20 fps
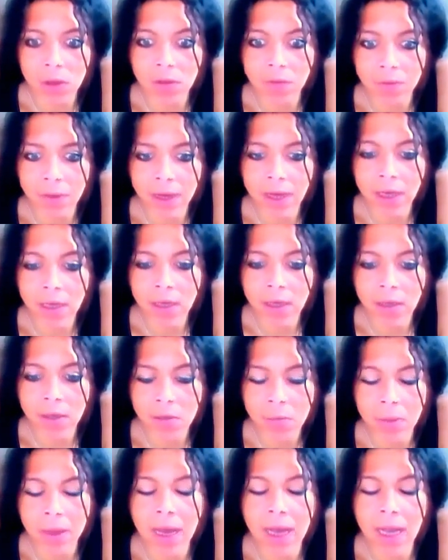I'm just
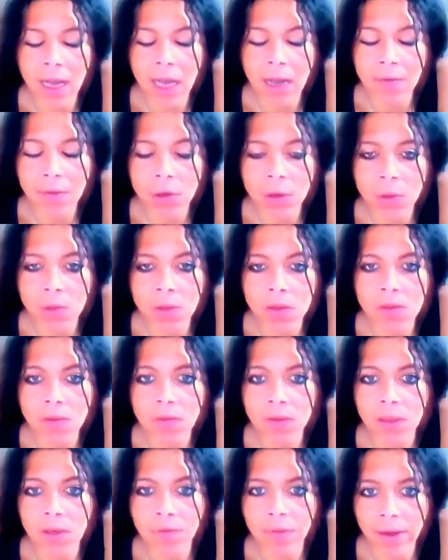not violent, but I
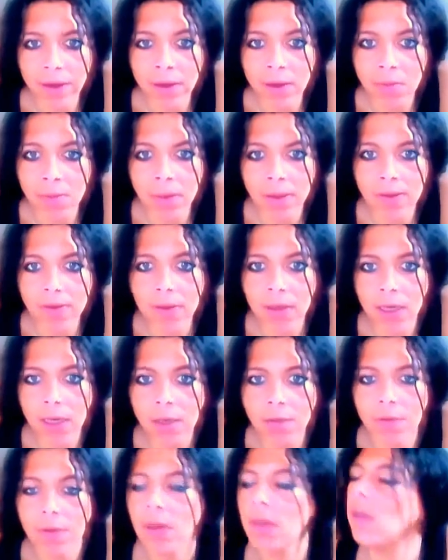have always
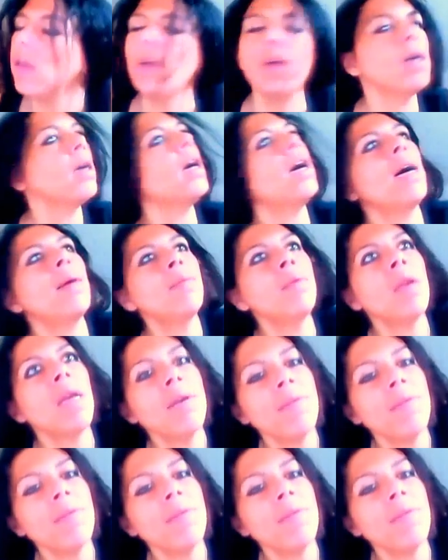defended myself.